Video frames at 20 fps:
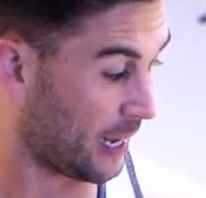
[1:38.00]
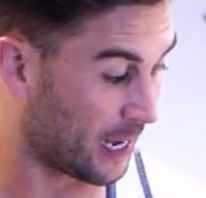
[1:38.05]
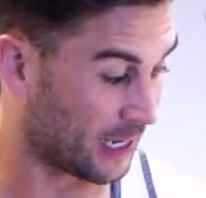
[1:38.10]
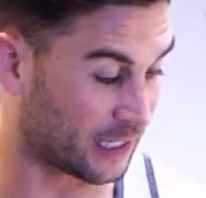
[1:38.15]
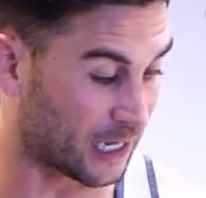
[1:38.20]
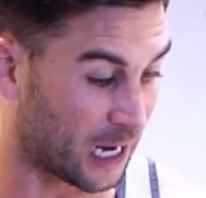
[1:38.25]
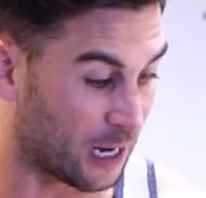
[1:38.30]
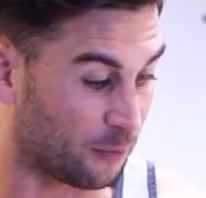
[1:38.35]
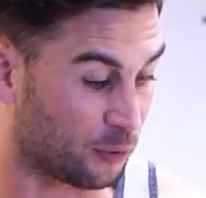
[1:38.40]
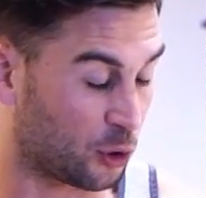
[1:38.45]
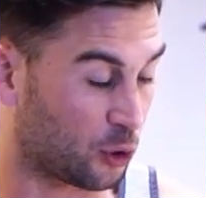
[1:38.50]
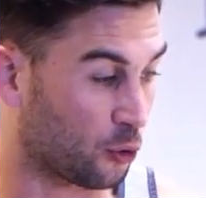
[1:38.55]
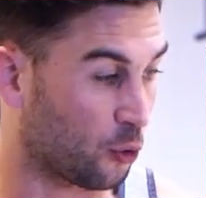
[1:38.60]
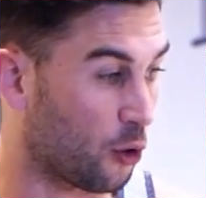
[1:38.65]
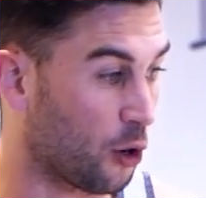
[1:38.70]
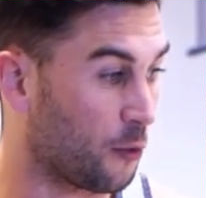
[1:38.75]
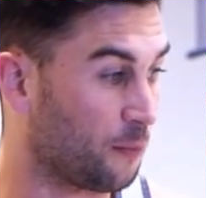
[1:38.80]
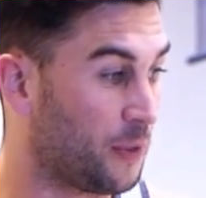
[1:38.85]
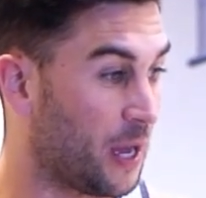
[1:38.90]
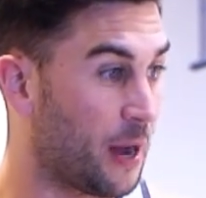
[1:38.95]
as I
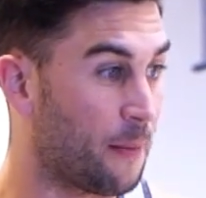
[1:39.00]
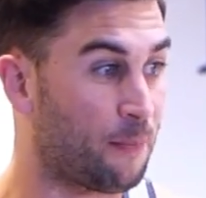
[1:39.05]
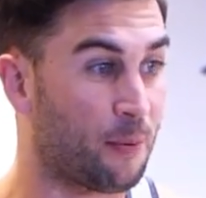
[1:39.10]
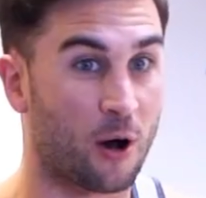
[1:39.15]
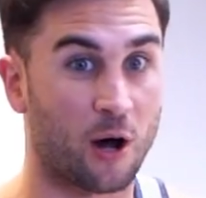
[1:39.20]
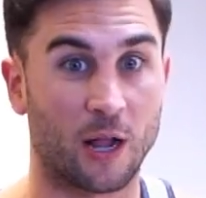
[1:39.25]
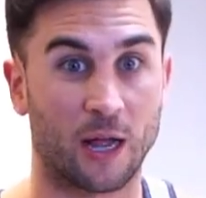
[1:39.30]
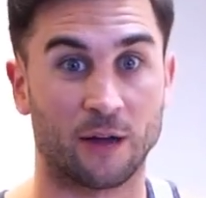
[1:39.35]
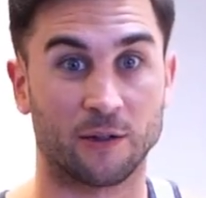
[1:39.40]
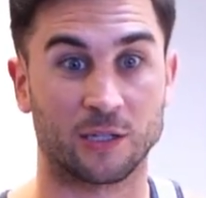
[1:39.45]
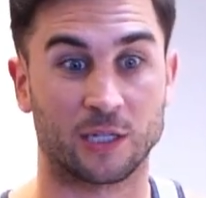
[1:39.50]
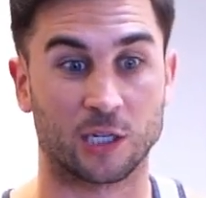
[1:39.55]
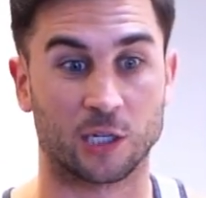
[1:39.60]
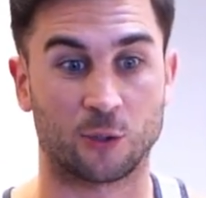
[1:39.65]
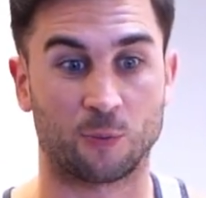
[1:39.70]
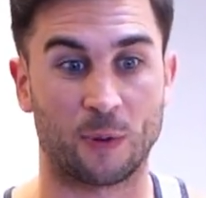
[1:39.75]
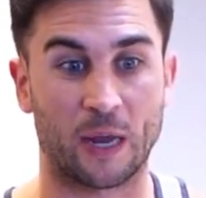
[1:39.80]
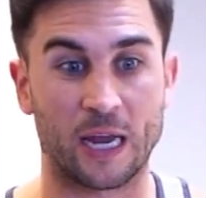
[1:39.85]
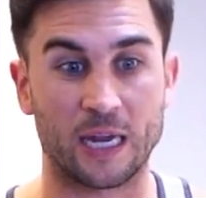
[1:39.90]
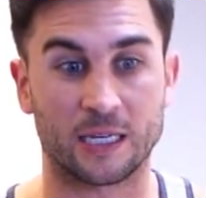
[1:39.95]
absorb that ball out to
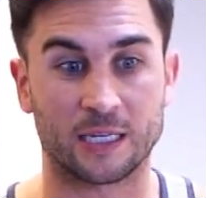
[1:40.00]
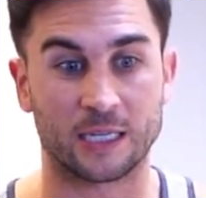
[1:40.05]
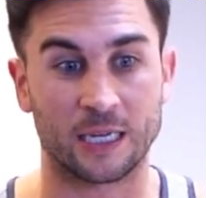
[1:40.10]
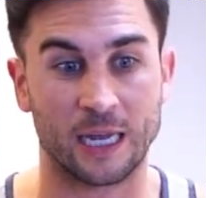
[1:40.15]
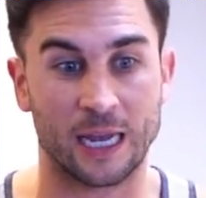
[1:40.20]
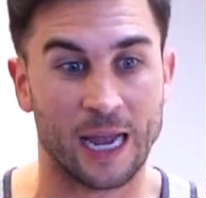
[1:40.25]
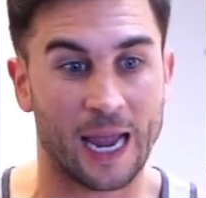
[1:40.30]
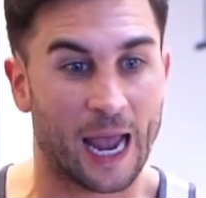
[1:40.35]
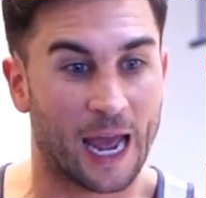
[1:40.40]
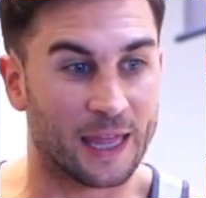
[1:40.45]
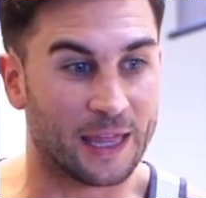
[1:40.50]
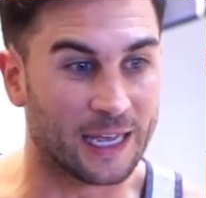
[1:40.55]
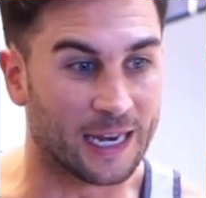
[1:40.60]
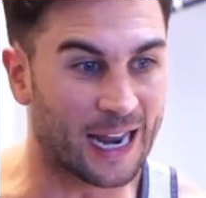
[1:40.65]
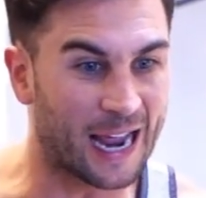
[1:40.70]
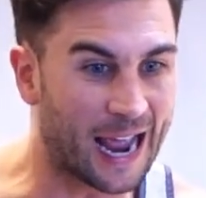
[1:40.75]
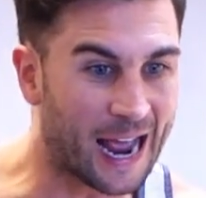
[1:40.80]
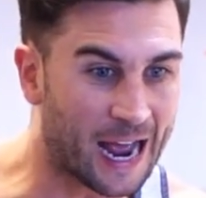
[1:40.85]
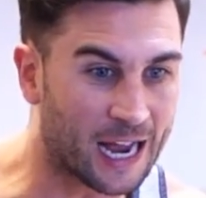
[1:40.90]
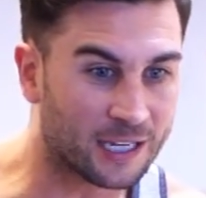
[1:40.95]
space, and then
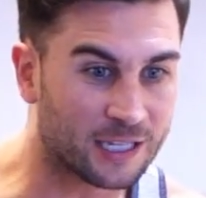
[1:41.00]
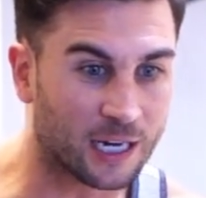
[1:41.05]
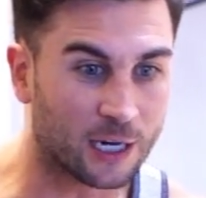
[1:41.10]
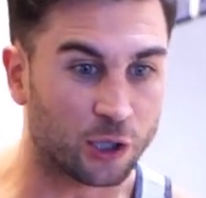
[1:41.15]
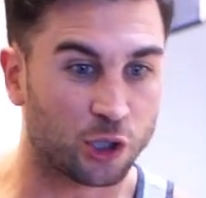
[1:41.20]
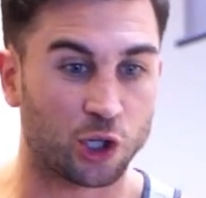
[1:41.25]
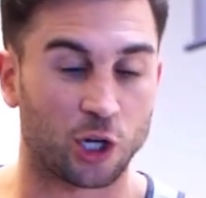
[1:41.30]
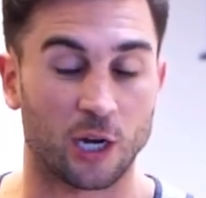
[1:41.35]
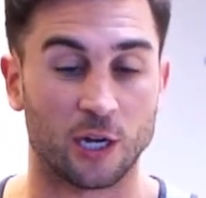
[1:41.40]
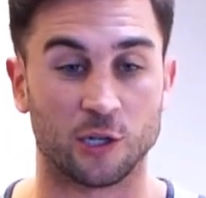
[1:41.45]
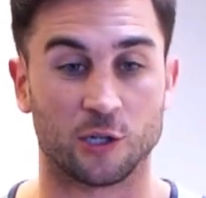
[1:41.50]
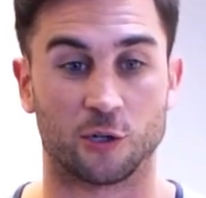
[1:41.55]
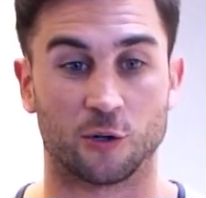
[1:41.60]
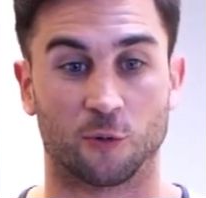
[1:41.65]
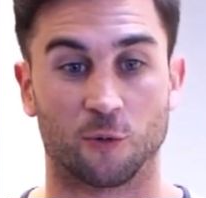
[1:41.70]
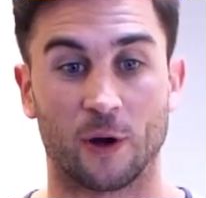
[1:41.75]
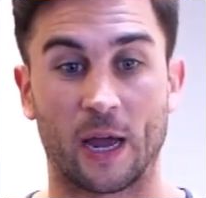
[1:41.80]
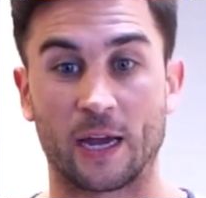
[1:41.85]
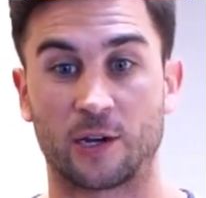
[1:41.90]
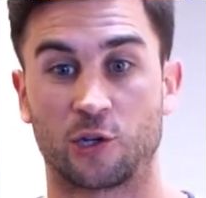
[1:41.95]
as I change
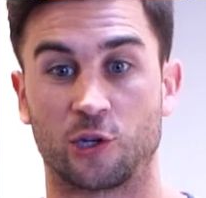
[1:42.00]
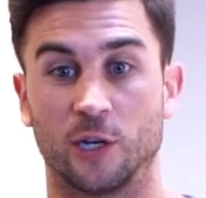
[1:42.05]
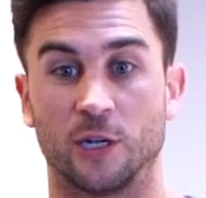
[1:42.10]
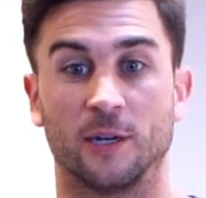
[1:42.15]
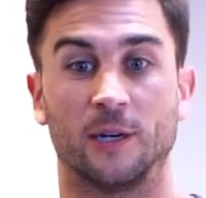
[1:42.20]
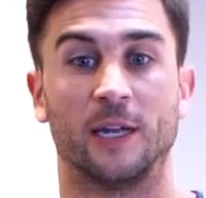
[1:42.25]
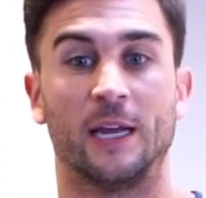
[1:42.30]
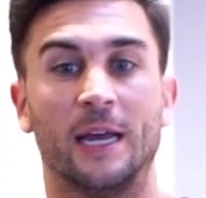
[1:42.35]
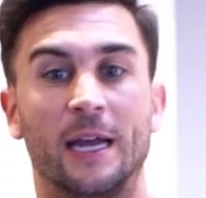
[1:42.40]
direction,